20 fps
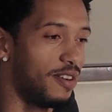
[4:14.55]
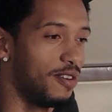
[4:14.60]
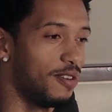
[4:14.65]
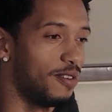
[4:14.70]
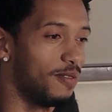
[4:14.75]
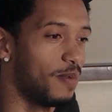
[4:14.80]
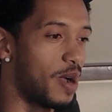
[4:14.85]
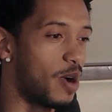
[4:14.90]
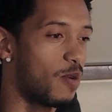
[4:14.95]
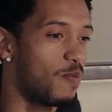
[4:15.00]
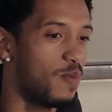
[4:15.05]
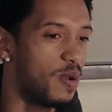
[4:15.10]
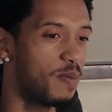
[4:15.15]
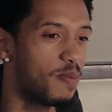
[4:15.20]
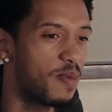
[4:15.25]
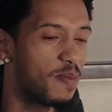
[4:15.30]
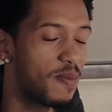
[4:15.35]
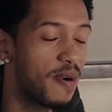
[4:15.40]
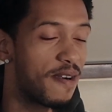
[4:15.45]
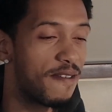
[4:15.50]
I
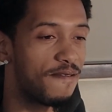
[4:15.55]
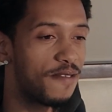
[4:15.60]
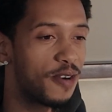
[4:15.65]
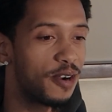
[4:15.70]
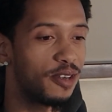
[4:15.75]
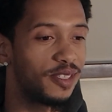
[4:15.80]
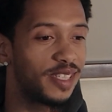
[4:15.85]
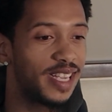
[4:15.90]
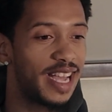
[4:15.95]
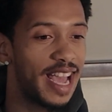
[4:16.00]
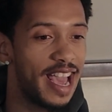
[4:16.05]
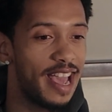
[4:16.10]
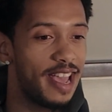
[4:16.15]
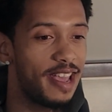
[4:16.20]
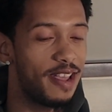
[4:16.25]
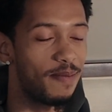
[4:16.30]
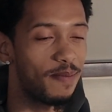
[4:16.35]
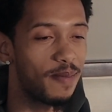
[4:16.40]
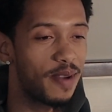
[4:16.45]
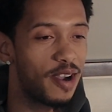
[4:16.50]
remember my first
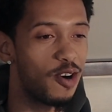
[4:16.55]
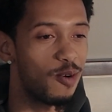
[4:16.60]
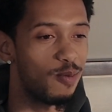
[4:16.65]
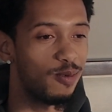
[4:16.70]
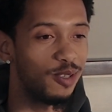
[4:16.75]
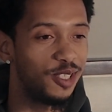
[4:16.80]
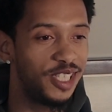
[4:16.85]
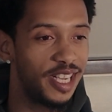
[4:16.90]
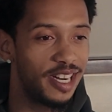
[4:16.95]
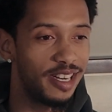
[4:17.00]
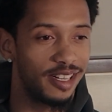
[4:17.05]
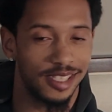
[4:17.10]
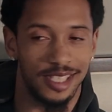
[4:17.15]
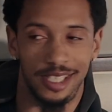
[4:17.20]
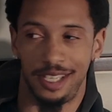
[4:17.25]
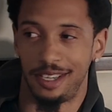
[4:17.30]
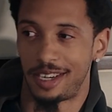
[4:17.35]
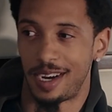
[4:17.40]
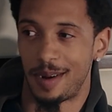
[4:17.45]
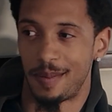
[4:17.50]
game. I almost shed a
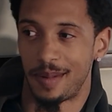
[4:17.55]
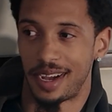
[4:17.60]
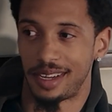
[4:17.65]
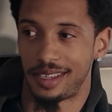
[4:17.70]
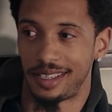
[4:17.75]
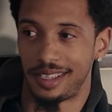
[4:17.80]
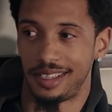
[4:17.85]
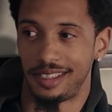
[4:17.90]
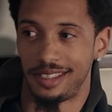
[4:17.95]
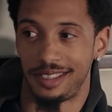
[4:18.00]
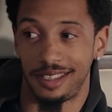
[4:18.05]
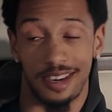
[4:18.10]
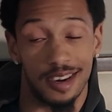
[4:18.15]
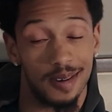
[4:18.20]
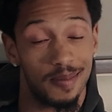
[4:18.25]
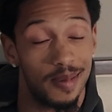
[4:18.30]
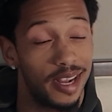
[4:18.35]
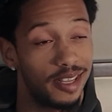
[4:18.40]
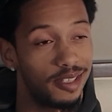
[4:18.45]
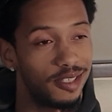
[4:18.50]
tear coming out
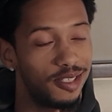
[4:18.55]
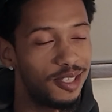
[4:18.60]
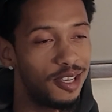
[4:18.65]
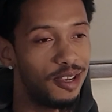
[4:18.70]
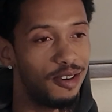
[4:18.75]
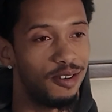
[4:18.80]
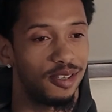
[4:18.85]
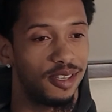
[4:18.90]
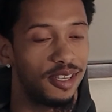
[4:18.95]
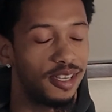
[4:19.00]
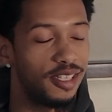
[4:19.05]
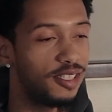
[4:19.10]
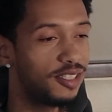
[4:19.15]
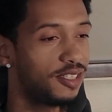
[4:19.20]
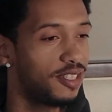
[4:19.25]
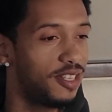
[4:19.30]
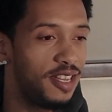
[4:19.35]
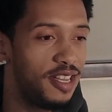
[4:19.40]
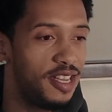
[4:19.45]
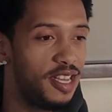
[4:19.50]
the tunnel because
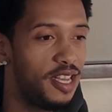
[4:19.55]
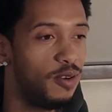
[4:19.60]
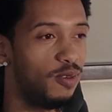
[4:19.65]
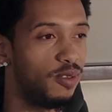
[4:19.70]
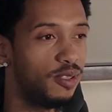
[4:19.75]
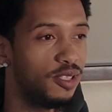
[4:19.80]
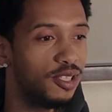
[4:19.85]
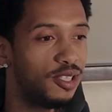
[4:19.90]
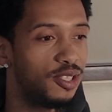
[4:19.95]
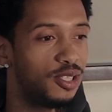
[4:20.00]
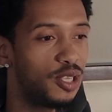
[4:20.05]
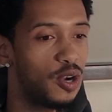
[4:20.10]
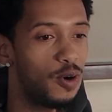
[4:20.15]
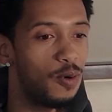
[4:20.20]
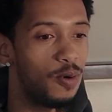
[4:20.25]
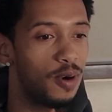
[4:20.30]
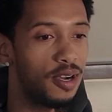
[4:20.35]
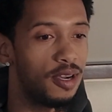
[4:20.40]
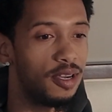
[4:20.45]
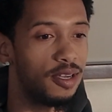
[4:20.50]
it was just
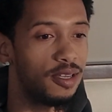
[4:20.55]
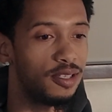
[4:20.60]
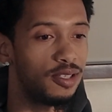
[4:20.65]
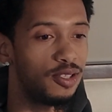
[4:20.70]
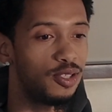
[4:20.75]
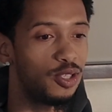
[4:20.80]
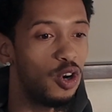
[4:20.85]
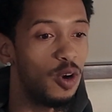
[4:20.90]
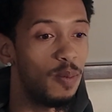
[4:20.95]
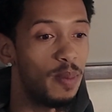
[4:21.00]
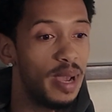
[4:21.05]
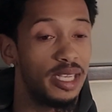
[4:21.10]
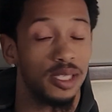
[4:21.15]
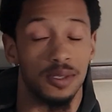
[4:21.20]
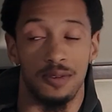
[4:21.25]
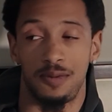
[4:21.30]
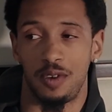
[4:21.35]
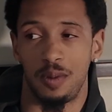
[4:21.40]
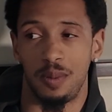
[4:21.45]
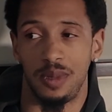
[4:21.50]
so
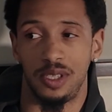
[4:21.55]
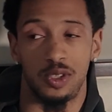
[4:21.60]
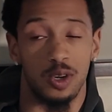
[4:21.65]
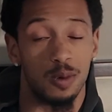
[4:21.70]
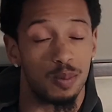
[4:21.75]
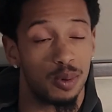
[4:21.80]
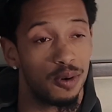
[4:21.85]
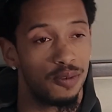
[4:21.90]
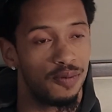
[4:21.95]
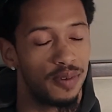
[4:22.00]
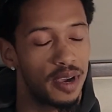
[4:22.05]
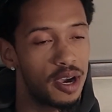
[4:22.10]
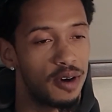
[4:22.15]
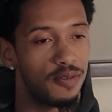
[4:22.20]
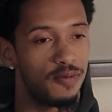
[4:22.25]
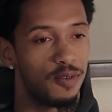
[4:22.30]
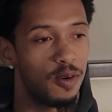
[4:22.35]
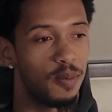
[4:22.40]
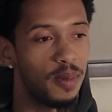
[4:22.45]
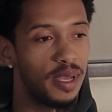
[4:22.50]
amazing for me, so
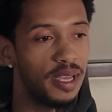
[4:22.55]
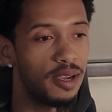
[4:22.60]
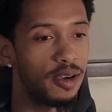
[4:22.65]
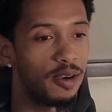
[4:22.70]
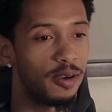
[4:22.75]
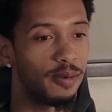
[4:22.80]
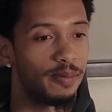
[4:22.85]
profound for me.